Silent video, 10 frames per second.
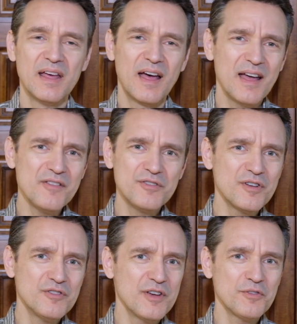I'd
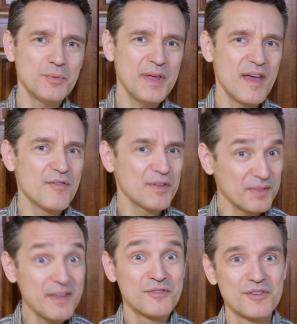suggest we have
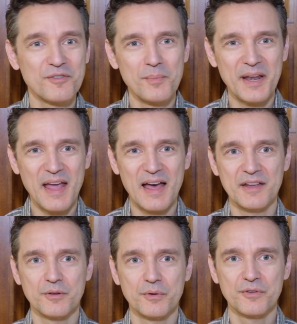at least as many
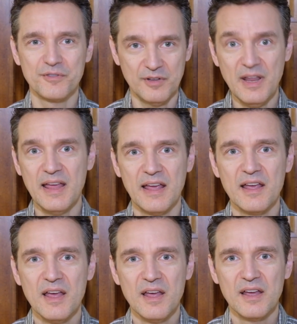idols
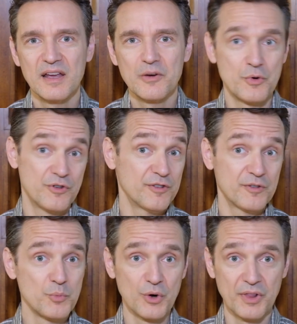today. We're
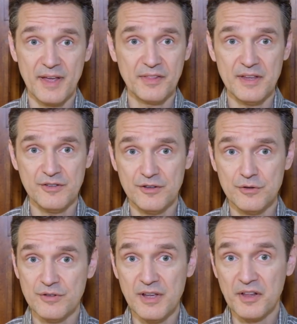just more likely
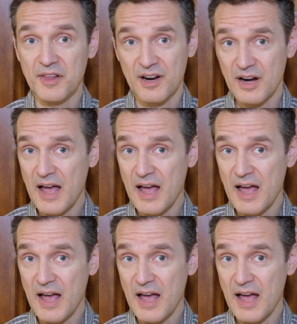to declare